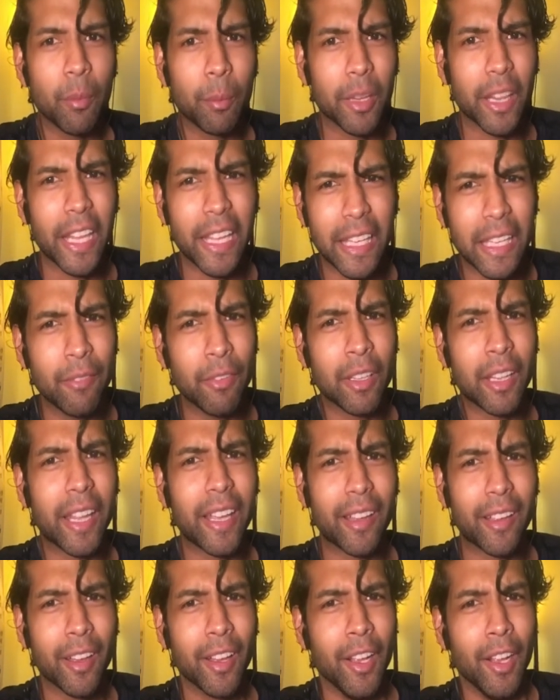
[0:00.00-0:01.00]
But like even
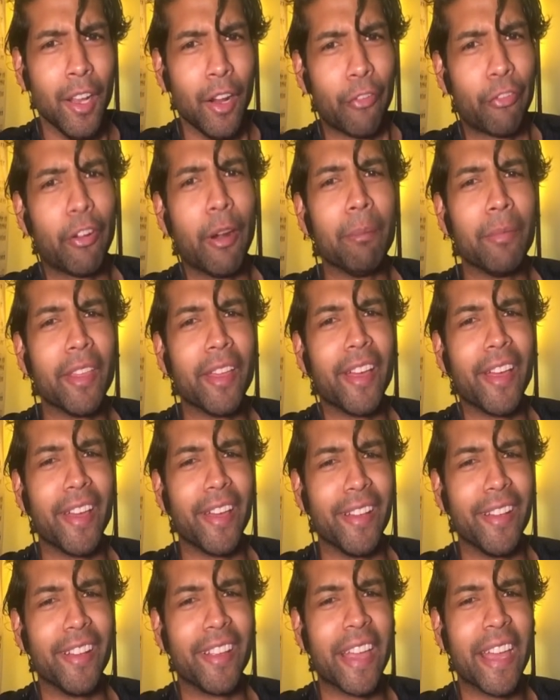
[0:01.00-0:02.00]
like from
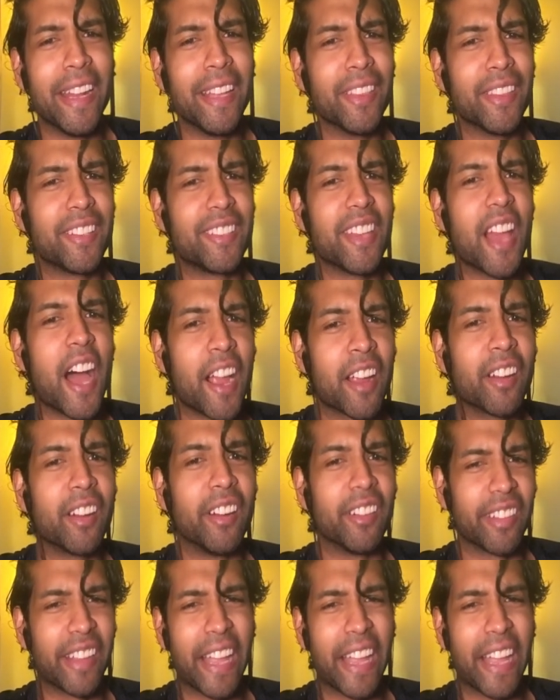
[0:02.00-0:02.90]
the getting the Dockers,